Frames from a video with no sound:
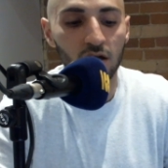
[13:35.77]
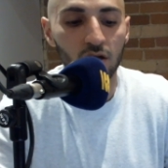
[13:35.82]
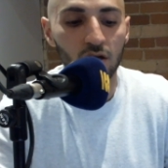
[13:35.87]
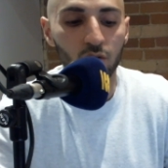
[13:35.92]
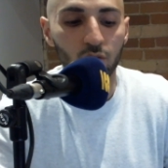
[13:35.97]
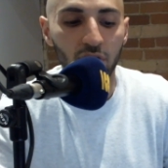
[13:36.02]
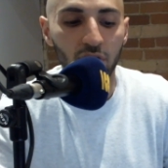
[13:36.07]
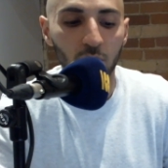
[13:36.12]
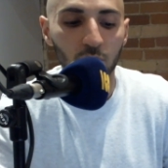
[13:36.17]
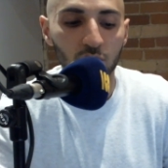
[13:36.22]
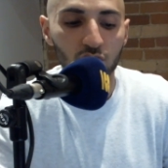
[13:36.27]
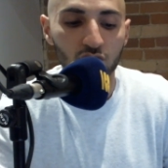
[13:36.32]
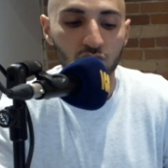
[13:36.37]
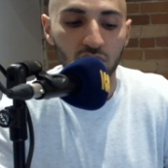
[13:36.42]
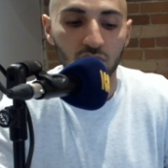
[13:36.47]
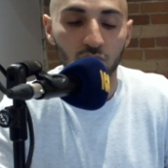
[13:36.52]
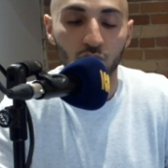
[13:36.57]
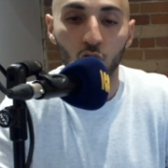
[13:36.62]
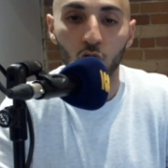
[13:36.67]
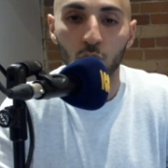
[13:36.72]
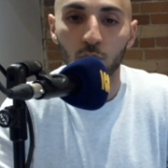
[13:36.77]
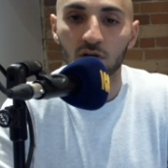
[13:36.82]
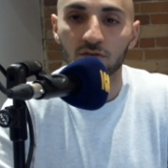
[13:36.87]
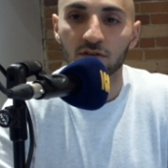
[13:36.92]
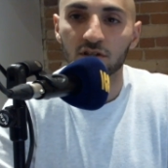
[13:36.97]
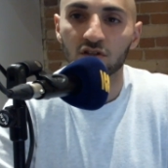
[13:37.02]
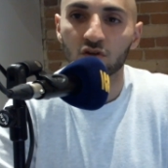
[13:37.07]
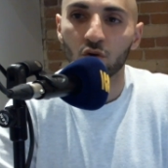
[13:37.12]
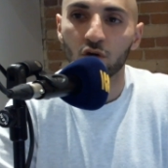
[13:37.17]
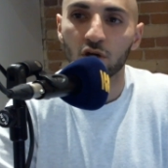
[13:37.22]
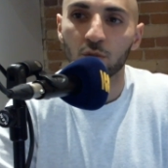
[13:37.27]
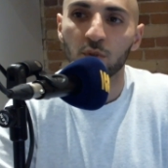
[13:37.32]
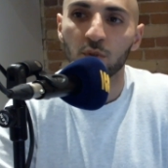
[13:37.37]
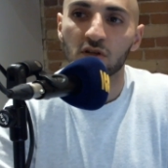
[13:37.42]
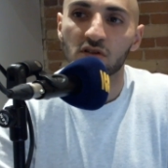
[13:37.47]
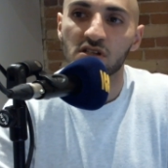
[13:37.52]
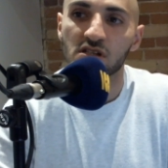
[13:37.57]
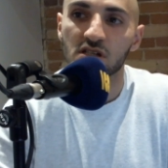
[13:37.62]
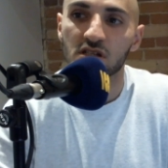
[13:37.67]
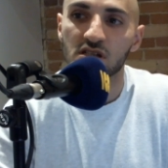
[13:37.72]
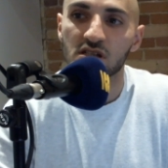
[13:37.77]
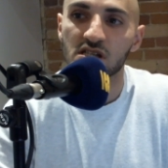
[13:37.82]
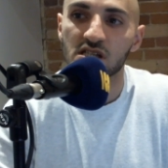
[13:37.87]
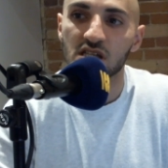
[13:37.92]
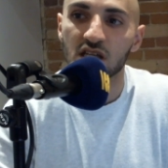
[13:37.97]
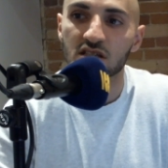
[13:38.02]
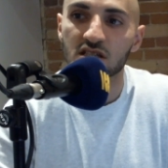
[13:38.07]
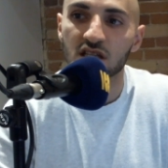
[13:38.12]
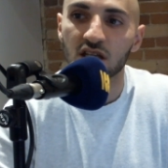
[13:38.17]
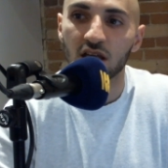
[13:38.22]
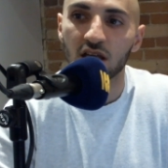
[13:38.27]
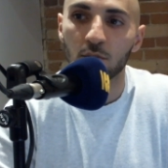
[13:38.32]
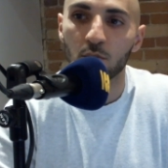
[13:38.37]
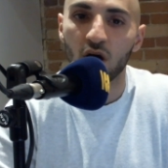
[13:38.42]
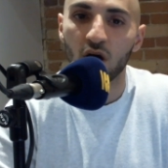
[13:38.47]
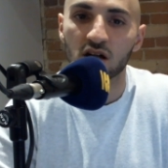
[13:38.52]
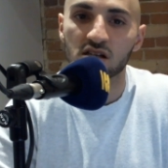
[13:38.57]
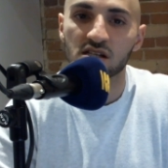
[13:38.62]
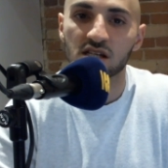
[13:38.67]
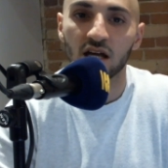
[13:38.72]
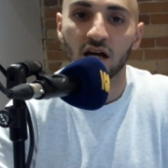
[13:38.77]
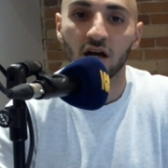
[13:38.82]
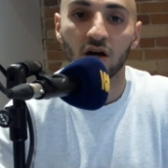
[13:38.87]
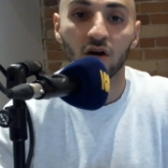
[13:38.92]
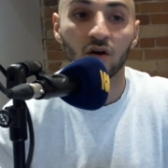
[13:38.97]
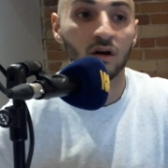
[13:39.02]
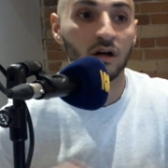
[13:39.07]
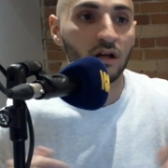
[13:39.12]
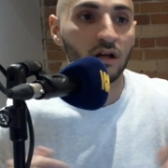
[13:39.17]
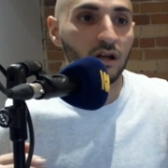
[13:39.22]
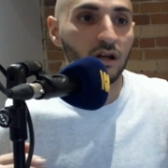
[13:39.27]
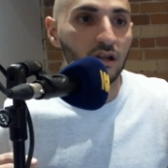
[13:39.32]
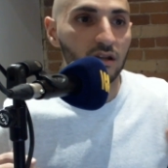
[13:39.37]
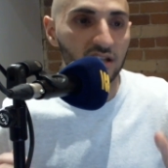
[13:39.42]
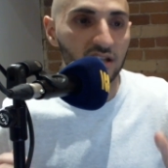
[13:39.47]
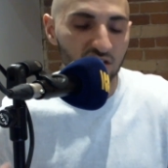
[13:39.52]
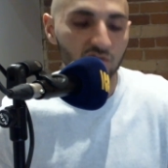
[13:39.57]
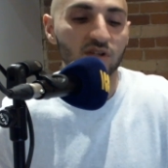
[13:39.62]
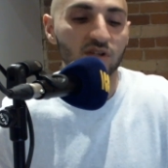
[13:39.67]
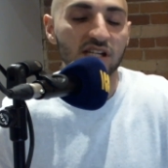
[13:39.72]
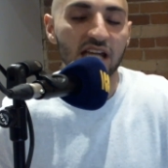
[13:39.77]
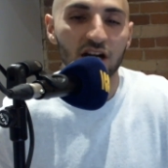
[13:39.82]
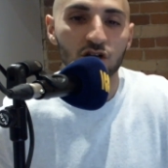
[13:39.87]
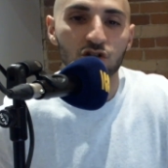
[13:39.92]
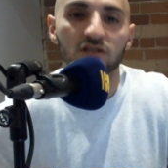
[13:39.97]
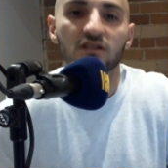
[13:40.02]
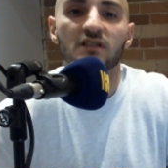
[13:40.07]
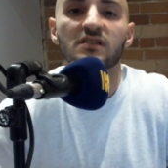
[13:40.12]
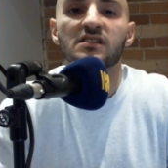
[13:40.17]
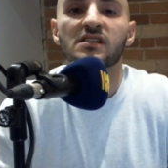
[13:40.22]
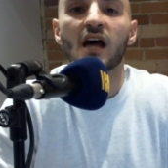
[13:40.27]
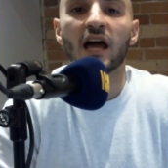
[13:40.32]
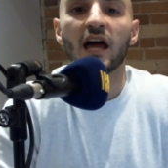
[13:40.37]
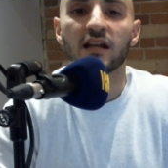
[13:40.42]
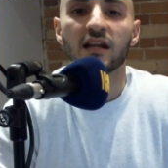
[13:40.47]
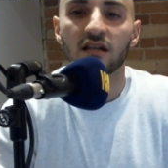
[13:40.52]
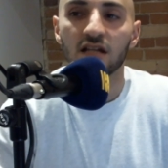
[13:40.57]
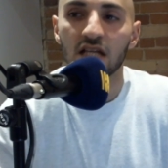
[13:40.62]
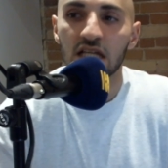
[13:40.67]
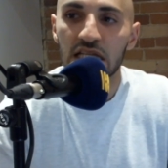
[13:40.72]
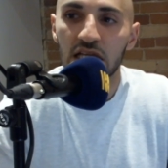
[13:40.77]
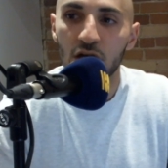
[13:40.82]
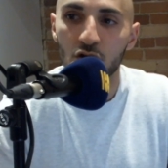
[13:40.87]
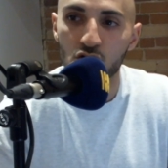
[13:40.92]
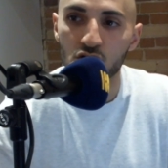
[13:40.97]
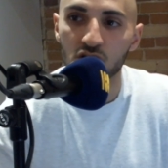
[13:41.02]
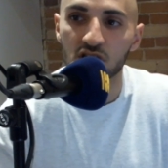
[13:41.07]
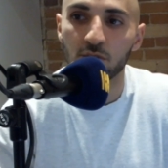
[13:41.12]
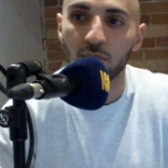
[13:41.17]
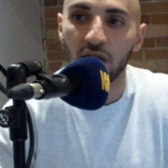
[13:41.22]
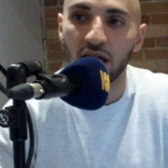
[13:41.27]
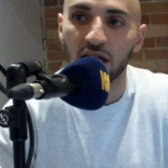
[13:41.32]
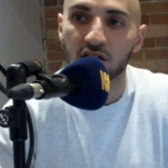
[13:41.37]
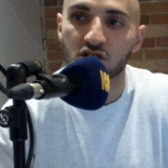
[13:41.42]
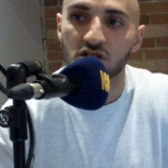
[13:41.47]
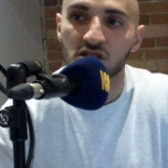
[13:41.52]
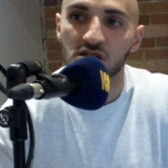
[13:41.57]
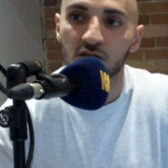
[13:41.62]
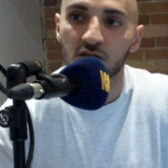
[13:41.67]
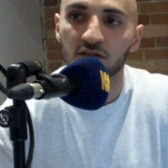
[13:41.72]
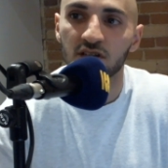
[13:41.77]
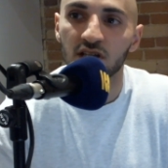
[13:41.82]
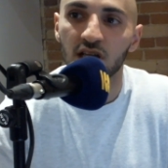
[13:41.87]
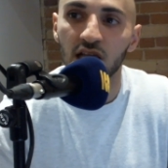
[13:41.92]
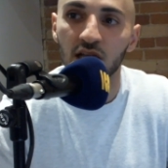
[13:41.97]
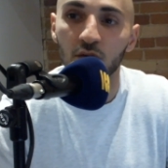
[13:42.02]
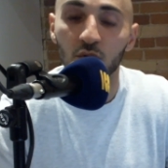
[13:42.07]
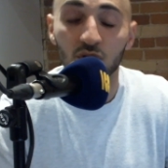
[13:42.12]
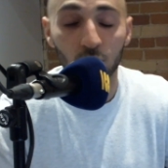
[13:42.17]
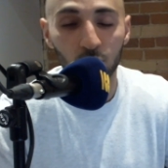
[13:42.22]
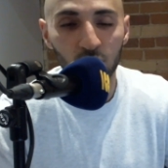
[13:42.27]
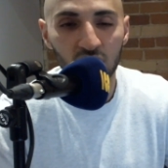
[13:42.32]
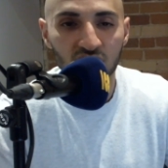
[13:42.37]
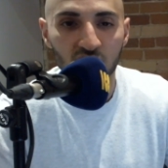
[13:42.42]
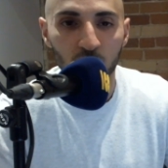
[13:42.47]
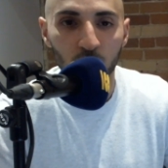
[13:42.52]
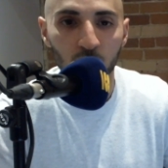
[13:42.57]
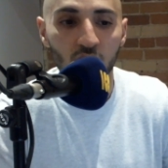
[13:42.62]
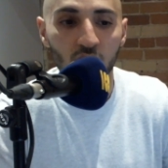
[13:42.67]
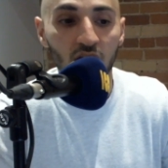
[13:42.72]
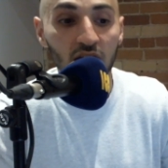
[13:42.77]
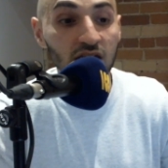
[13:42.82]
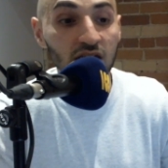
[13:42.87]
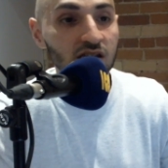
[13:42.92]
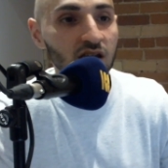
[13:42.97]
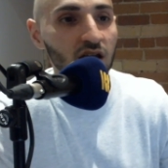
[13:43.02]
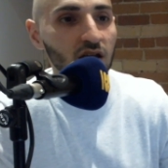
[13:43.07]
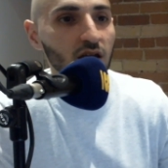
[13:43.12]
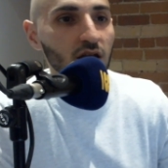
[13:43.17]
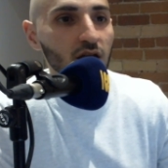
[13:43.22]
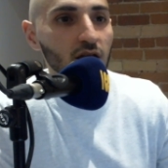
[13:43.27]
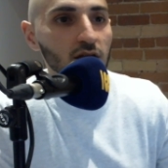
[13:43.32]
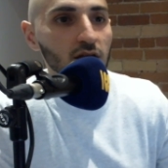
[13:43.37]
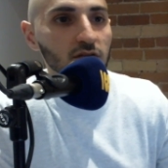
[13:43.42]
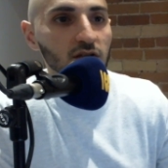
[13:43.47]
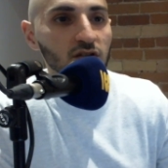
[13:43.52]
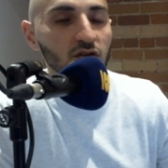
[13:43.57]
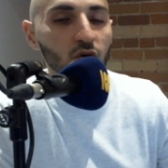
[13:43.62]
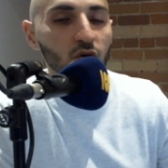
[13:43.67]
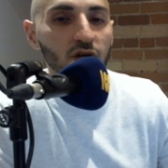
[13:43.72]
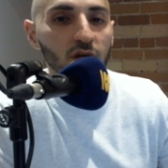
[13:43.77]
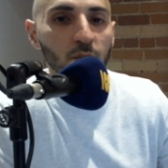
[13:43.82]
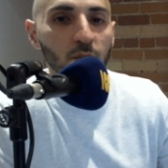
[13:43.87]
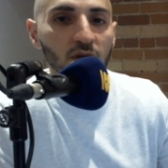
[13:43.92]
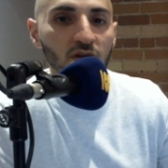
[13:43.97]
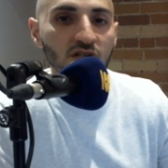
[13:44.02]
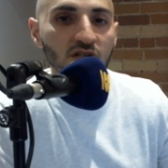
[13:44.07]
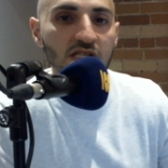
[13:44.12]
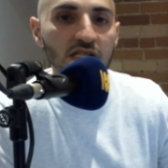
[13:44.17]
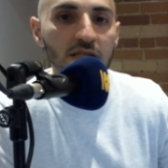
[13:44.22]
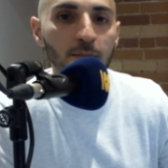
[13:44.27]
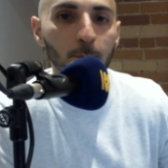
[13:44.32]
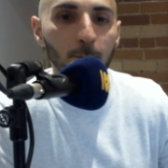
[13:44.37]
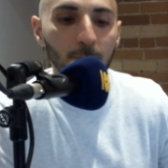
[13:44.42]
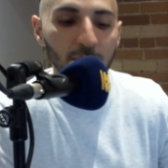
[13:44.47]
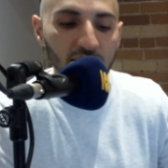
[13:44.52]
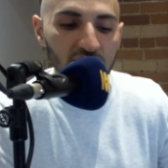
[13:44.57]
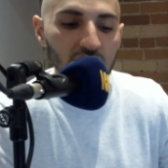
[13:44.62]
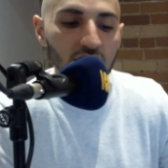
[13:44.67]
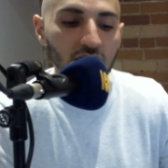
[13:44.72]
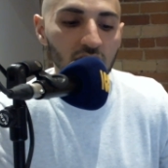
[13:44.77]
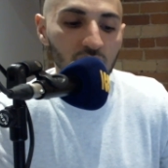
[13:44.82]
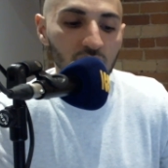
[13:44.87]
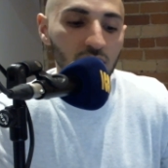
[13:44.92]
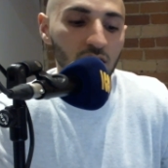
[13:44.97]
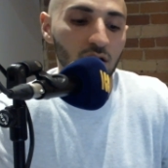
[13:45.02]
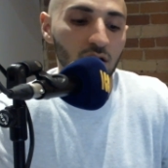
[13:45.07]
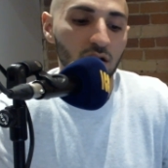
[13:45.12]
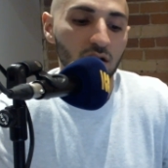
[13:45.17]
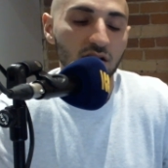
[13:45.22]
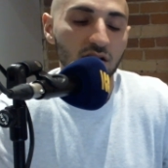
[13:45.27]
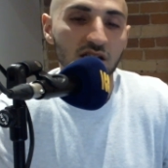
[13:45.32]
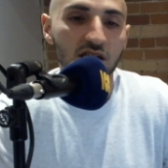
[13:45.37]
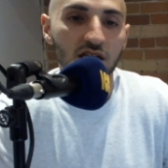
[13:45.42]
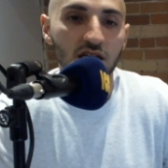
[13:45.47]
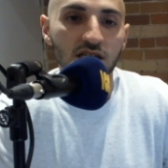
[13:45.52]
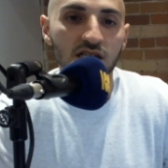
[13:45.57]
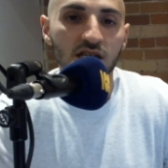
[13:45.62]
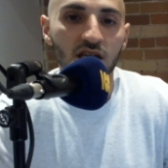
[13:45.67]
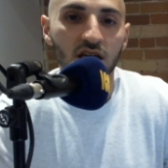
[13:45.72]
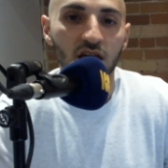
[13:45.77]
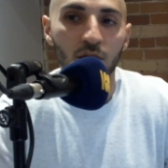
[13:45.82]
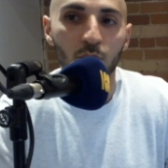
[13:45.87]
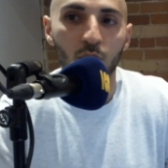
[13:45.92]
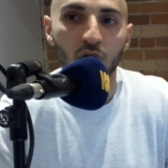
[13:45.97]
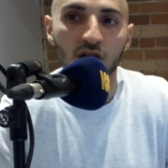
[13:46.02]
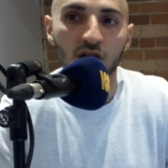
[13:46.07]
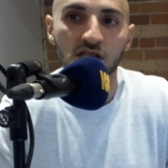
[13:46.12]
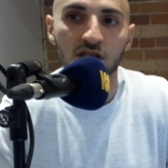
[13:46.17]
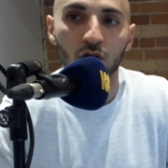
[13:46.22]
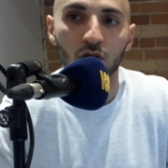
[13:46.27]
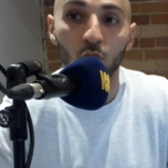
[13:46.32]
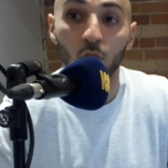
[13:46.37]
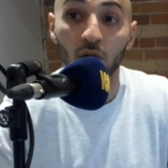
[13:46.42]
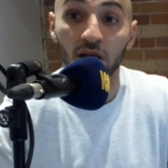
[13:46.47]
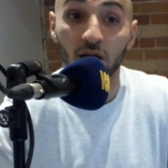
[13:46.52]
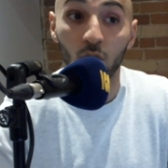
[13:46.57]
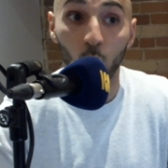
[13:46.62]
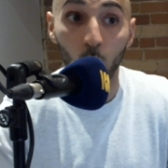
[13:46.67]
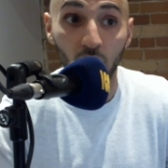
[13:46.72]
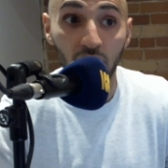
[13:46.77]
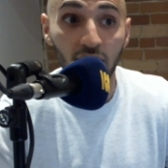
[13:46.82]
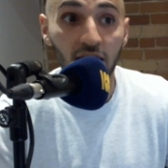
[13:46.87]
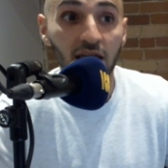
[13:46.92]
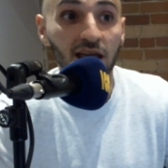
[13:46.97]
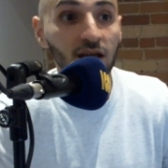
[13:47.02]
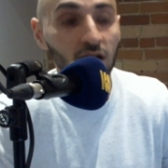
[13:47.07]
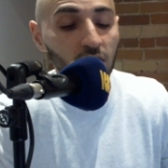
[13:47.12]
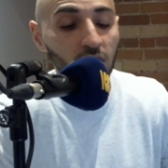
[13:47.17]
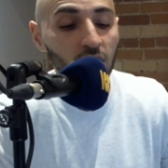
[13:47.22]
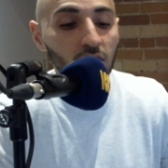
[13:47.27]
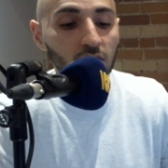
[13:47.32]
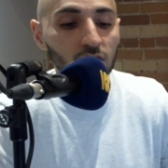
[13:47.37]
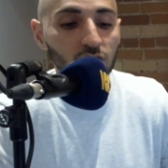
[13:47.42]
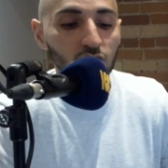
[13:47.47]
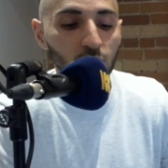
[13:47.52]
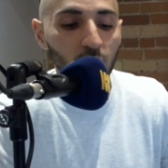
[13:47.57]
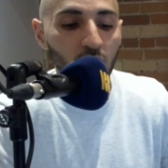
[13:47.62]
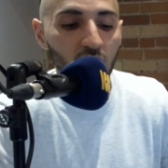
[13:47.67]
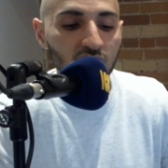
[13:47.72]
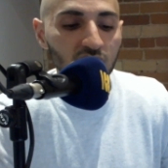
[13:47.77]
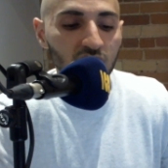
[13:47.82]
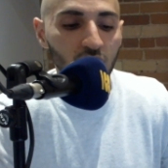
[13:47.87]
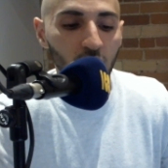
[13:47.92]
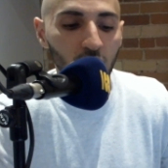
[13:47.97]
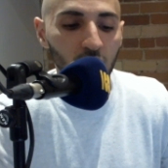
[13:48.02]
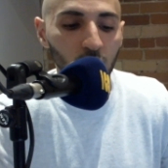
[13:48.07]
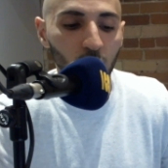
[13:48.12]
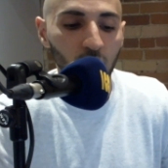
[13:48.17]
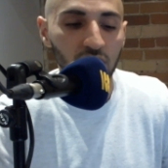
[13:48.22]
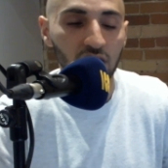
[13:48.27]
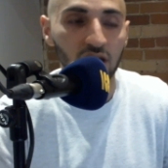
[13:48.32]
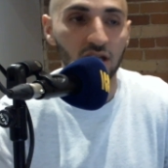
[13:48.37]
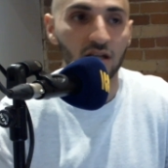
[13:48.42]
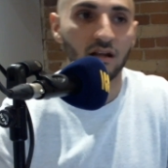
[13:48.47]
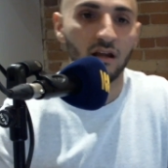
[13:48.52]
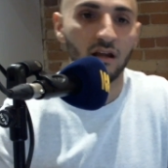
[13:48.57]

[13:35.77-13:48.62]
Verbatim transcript: Real Madrid, Roma, Viktoria Pilsen, CSKA, Moscow. This was actually decided in the early matches of today with a big surprise. Viktoria Pilsen beating CSKA Moscow, going away to Moscow and winning.